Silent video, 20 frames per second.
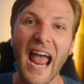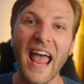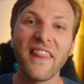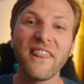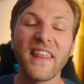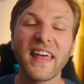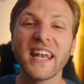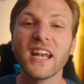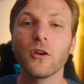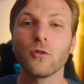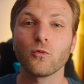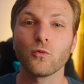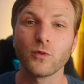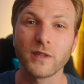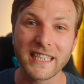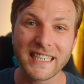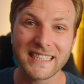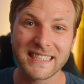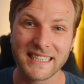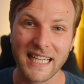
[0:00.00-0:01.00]
and then it
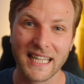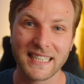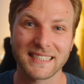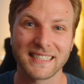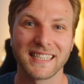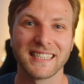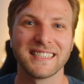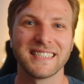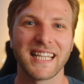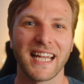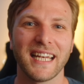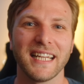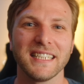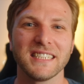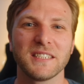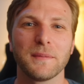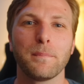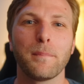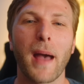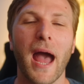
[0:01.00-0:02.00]
resets the
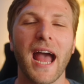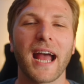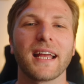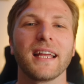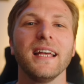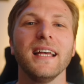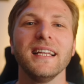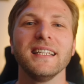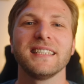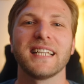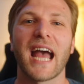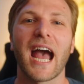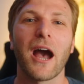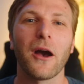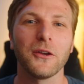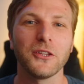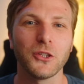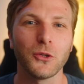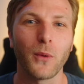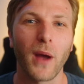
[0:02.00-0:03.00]
settings back to how
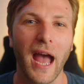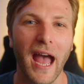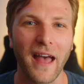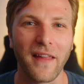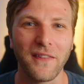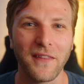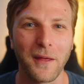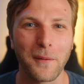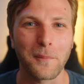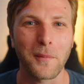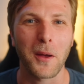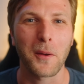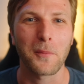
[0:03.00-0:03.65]
you had them